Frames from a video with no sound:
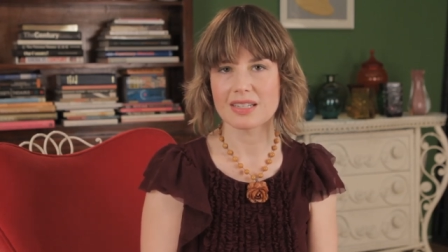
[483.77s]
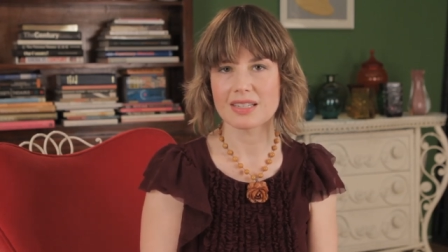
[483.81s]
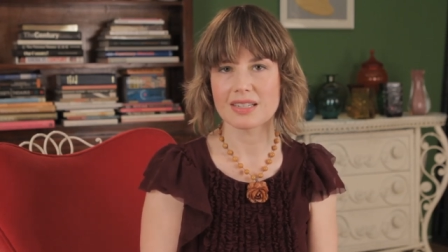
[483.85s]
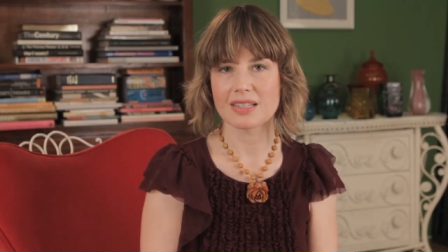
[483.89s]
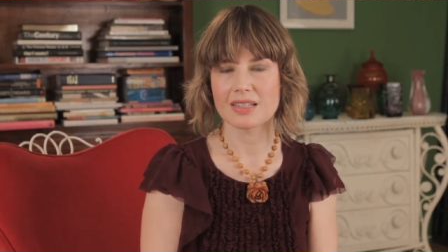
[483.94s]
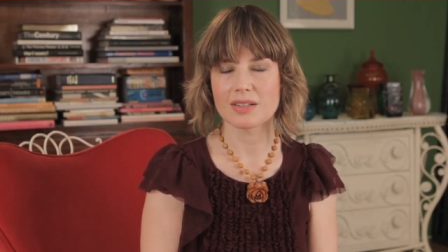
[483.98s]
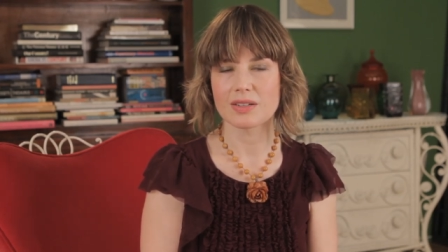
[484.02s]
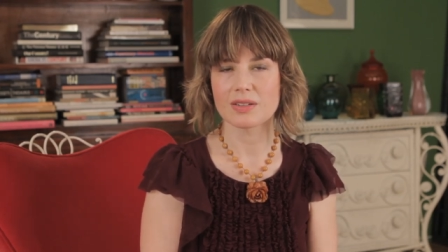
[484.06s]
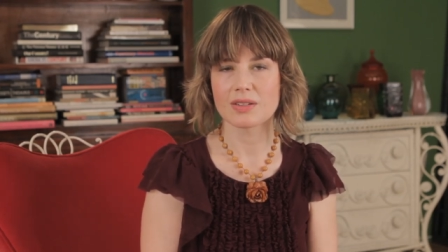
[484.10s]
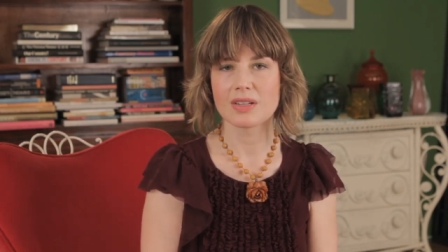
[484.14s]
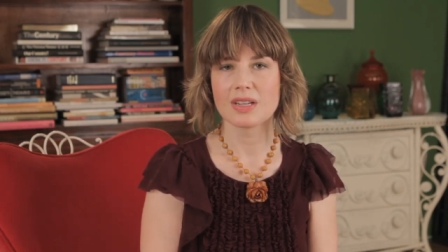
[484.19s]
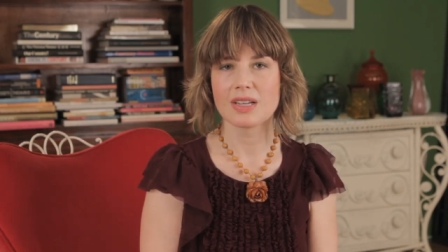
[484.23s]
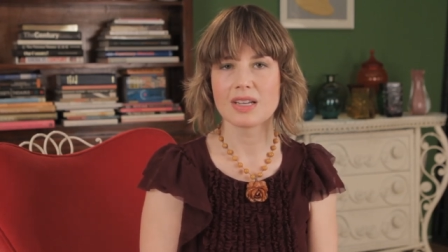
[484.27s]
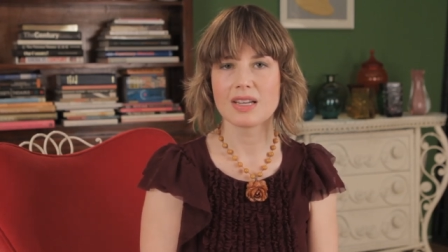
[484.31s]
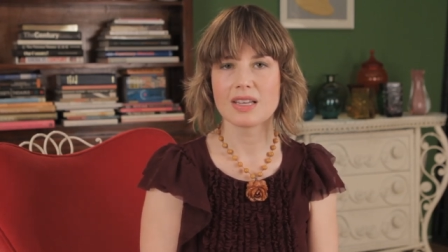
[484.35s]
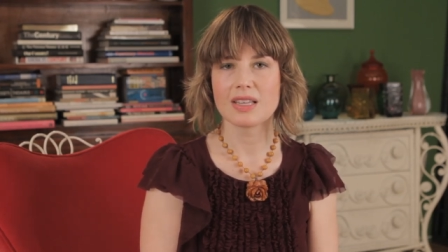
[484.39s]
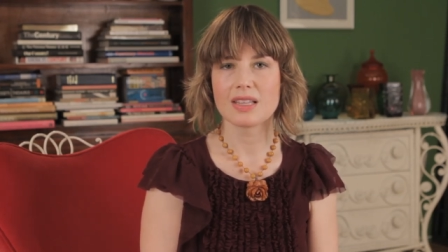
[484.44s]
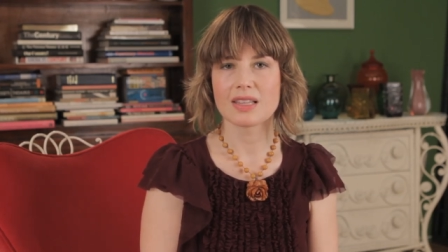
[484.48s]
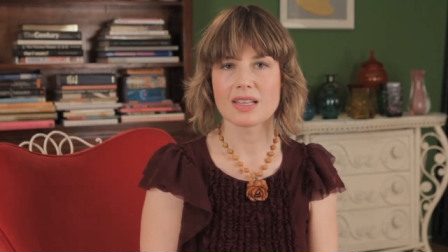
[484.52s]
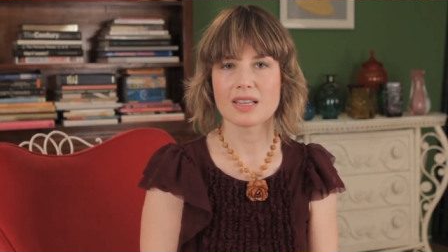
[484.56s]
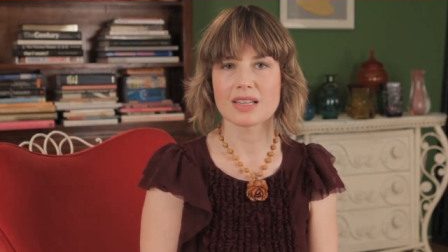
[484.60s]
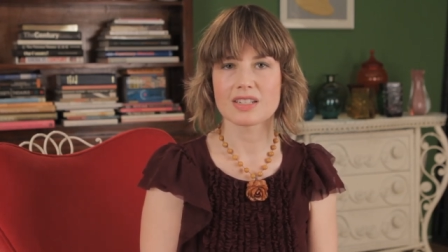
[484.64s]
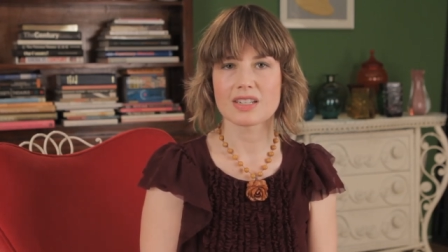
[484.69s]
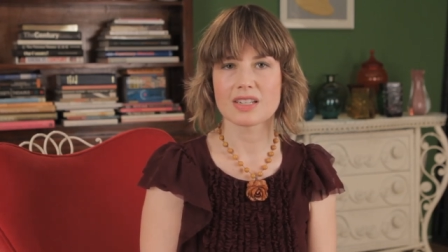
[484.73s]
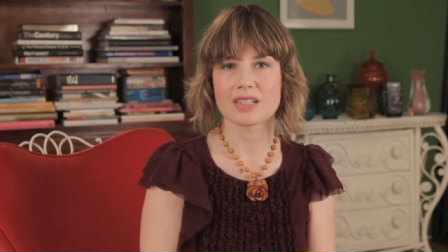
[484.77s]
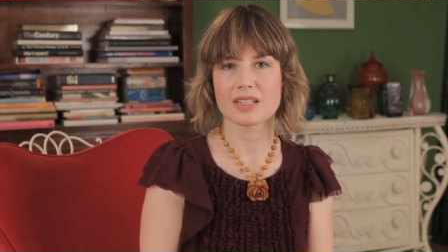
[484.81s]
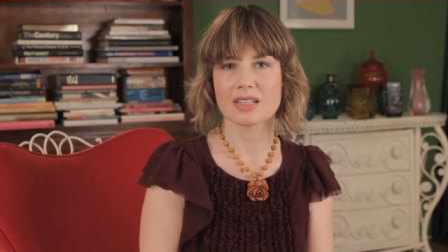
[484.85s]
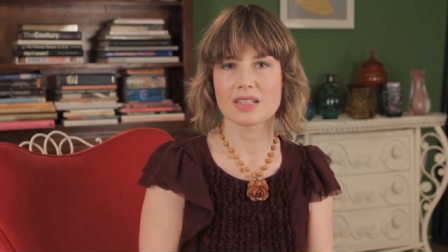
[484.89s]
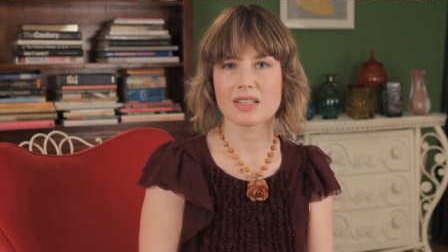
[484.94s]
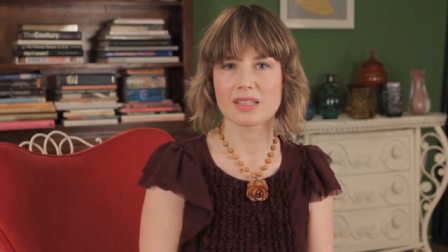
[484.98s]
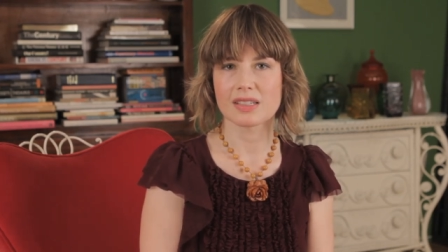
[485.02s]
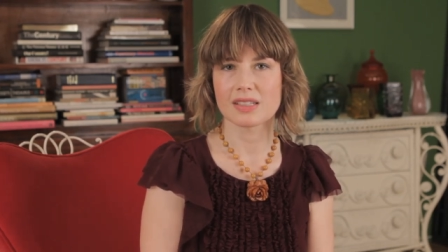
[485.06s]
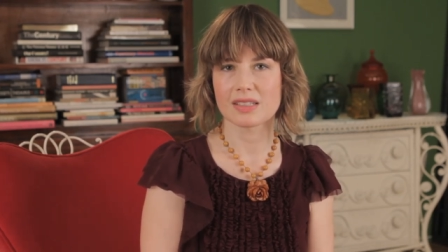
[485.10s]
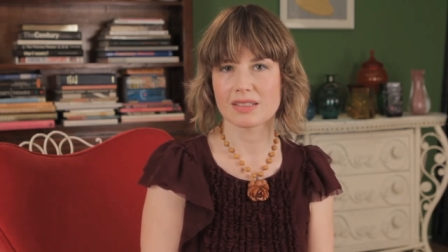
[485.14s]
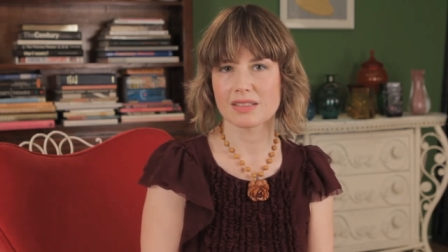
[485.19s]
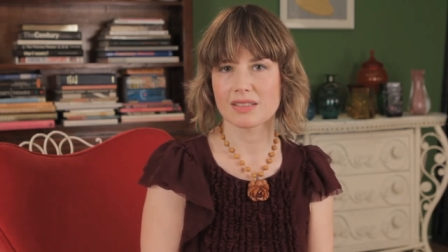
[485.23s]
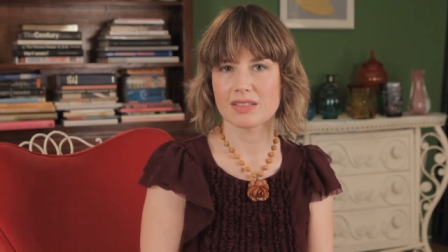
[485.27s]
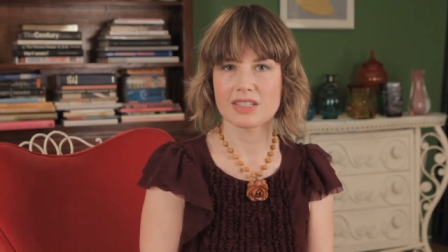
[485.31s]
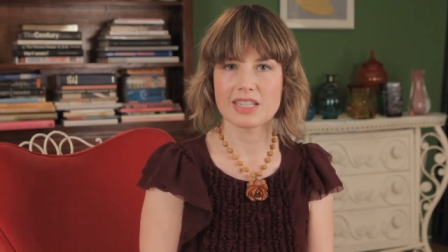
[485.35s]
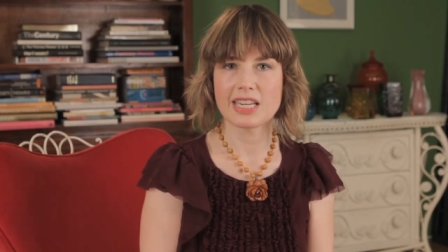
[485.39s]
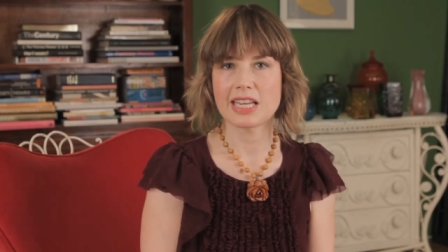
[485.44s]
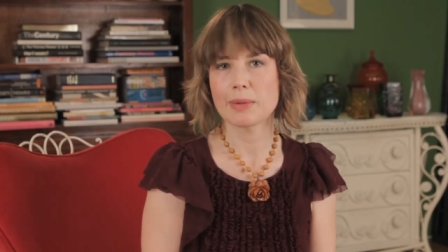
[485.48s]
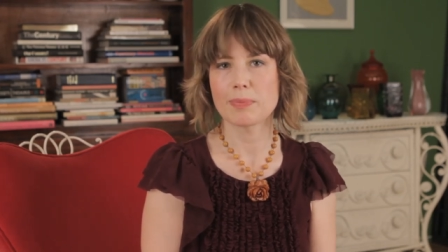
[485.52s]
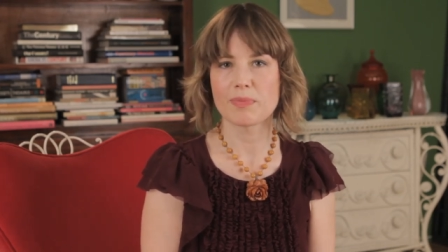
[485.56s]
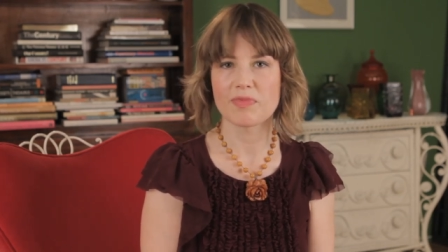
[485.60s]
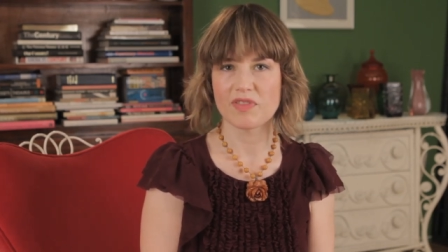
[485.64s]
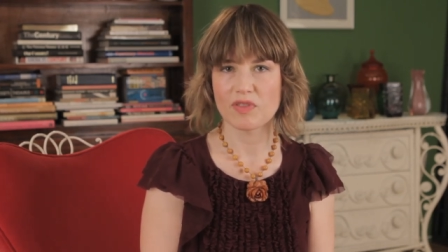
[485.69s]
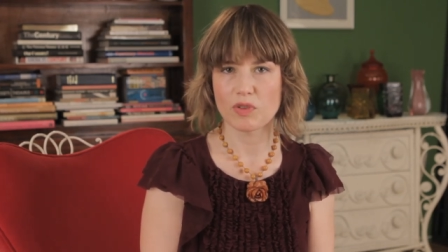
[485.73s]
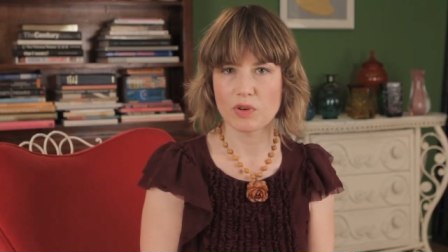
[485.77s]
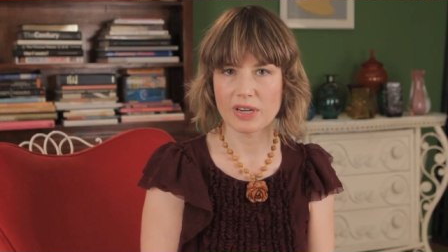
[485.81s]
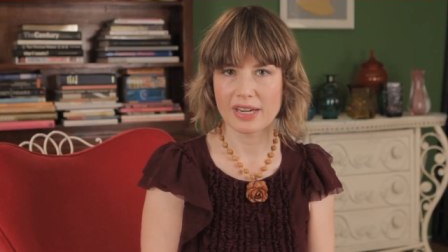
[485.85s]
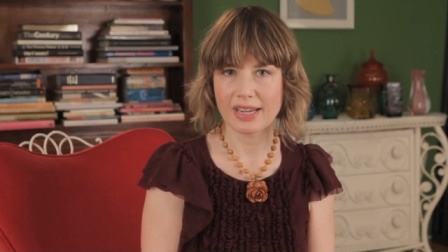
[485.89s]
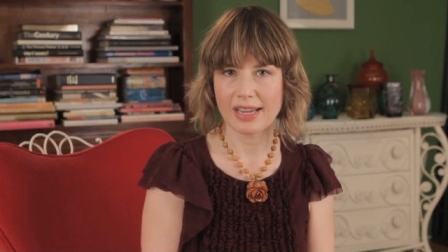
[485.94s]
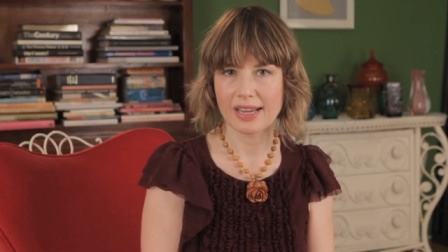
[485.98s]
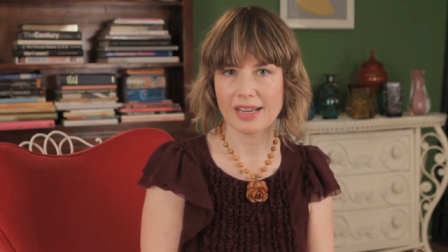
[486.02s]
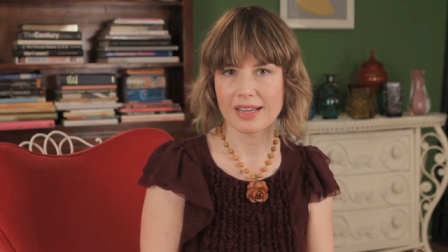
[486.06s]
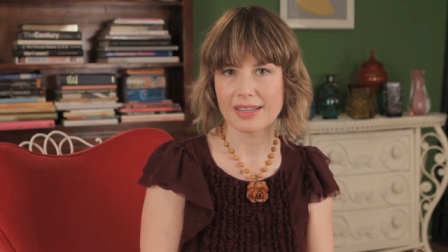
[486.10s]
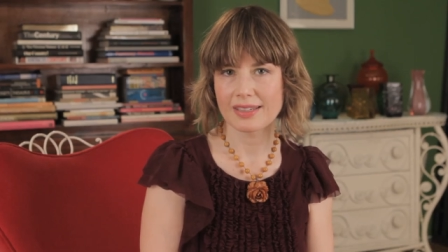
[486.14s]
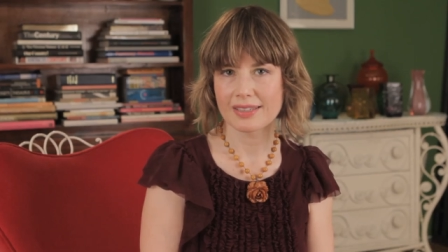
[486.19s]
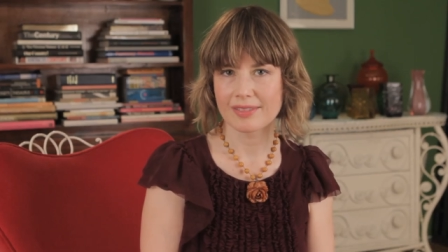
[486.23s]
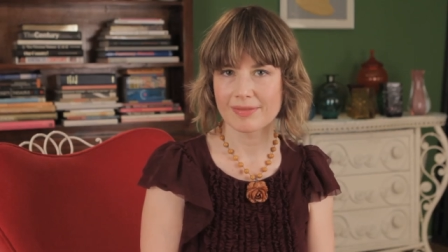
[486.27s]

so that's just a little tip for you.